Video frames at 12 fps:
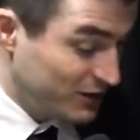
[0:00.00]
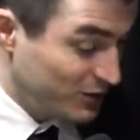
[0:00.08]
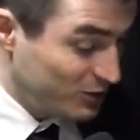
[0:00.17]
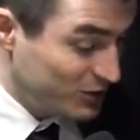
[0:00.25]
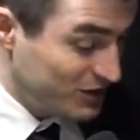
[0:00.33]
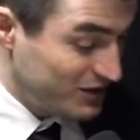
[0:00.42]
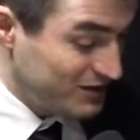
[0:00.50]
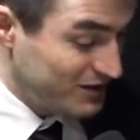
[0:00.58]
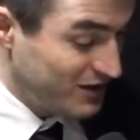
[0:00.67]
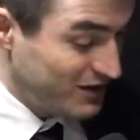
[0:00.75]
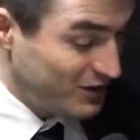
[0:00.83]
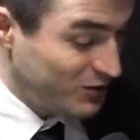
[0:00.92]
which is
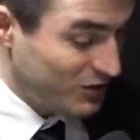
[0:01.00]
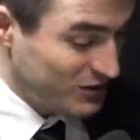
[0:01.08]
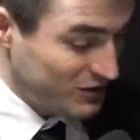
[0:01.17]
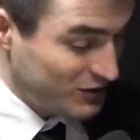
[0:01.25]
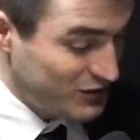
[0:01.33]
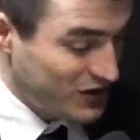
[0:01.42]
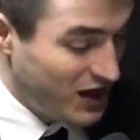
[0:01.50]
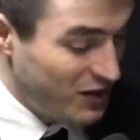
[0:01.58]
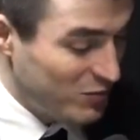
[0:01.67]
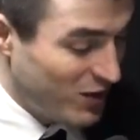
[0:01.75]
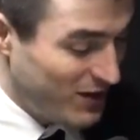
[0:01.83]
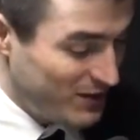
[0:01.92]
the question of
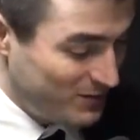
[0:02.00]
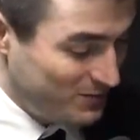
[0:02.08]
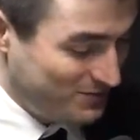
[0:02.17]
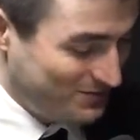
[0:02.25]
timeline.